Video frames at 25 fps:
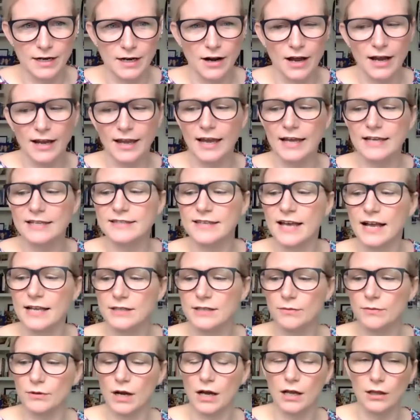And I guess
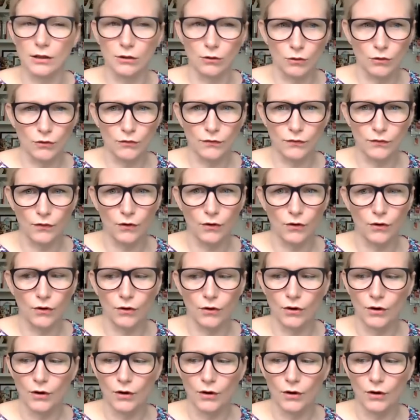that's what I look for